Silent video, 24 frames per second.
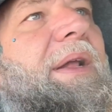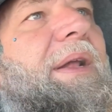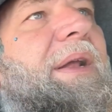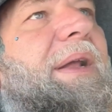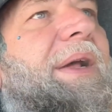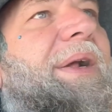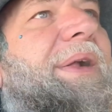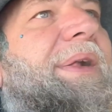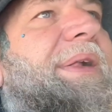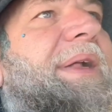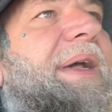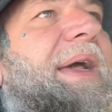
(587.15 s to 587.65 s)

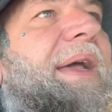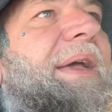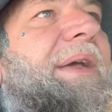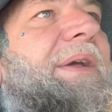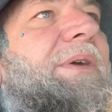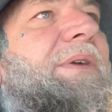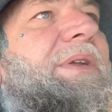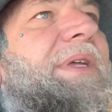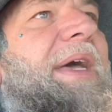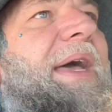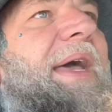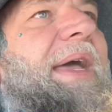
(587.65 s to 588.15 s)
Let's say
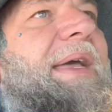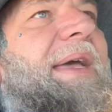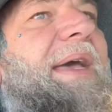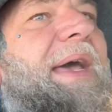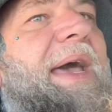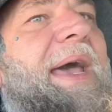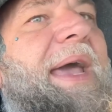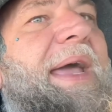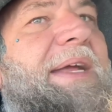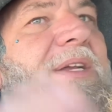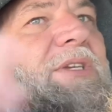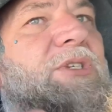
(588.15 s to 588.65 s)
you take
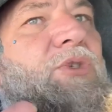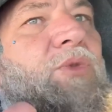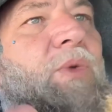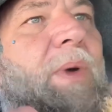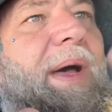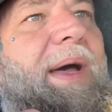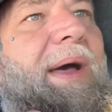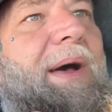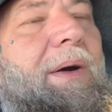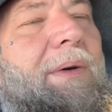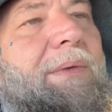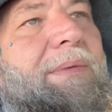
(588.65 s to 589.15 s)
8
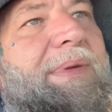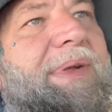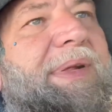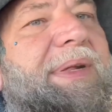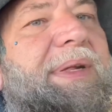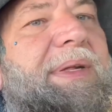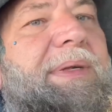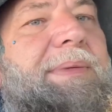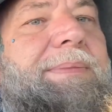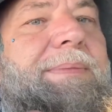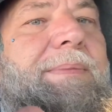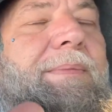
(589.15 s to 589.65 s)
12s,